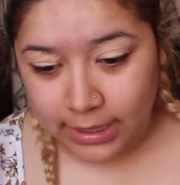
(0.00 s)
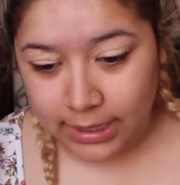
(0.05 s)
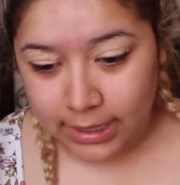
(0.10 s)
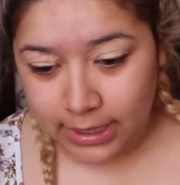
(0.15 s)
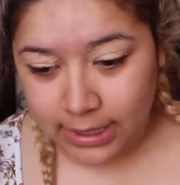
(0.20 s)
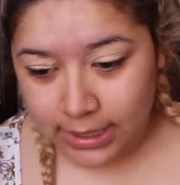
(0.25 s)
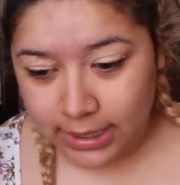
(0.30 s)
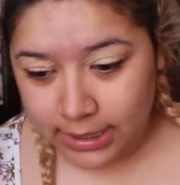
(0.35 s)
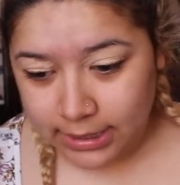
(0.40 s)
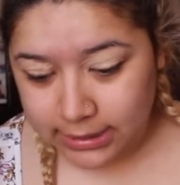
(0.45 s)

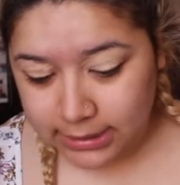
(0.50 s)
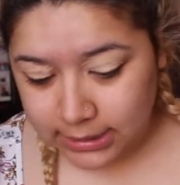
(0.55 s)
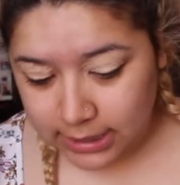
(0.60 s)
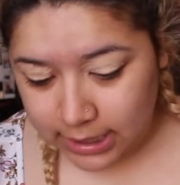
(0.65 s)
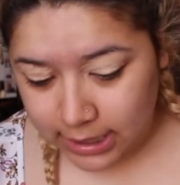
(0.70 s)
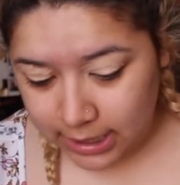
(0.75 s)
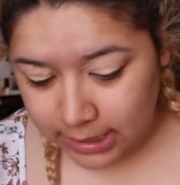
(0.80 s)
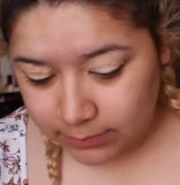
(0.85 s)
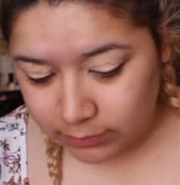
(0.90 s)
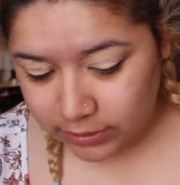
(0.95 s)
and
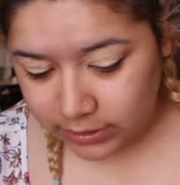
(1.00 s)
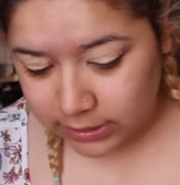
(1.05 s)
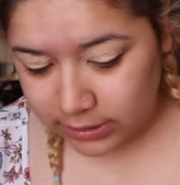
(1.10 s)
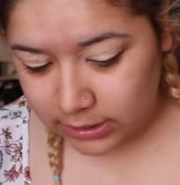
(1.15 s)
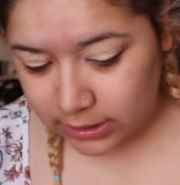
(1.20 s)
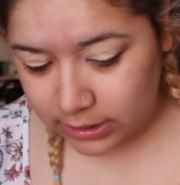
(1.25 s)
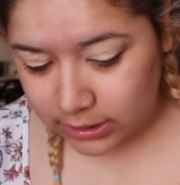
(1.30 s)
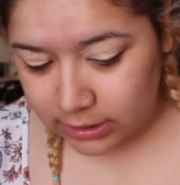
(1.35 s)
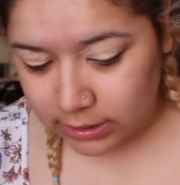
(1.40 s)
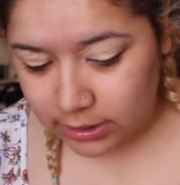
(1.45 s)
I'm
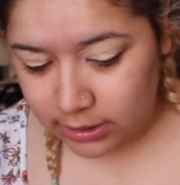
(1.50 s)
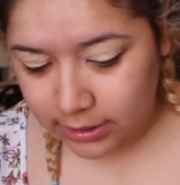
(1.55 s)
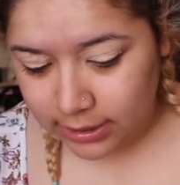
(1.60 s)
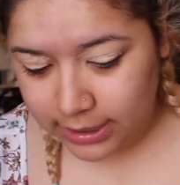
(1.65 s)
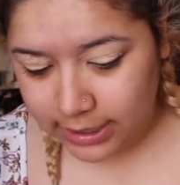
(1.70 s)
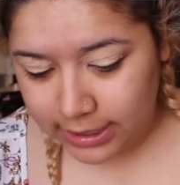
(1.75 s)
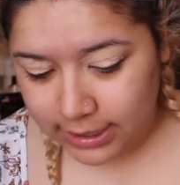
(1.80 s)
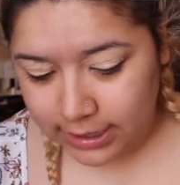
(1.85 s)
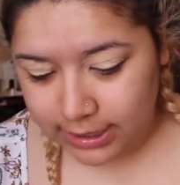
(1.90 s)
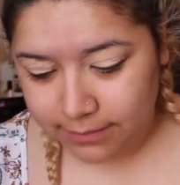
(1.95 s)
just gonna go
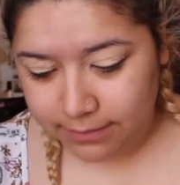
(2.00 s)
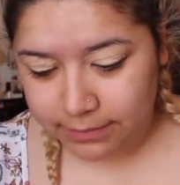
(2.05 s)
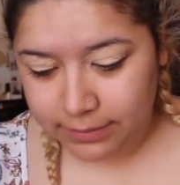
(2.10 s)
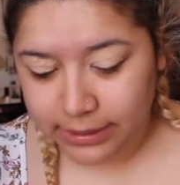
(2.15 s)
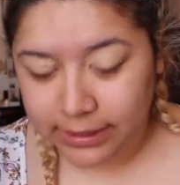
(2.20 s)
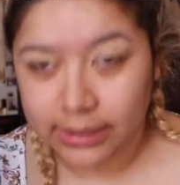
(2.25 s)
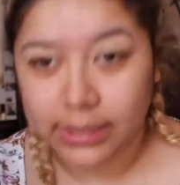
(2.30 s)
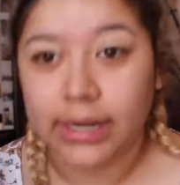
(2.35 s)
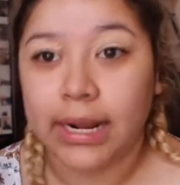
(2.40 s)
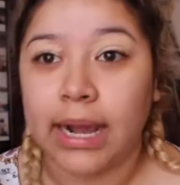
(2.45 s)
ahead and
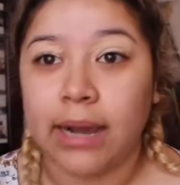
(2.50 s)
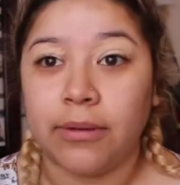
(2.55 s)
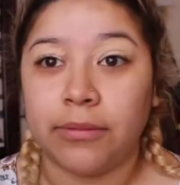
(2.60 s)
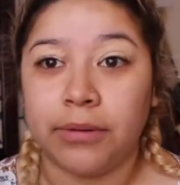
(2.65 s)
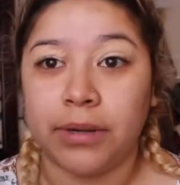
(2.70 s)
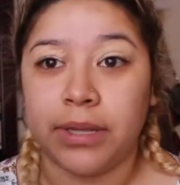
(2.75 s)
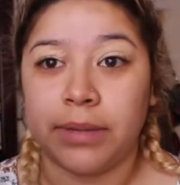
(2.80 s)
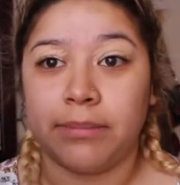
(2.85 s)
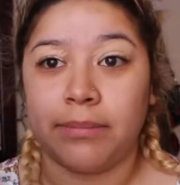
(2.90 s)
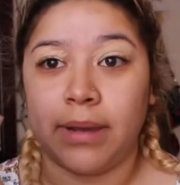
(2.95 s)
blend it
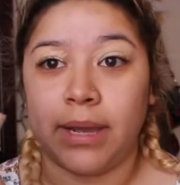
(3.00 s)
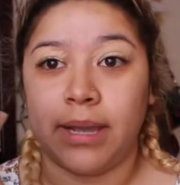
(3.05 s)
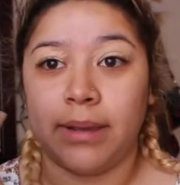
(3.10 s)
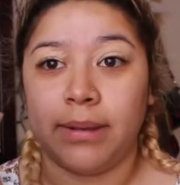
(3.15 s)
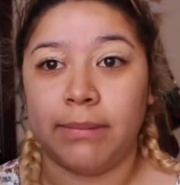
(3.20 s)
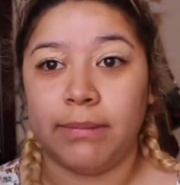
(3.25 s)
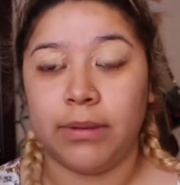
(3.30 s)
out with my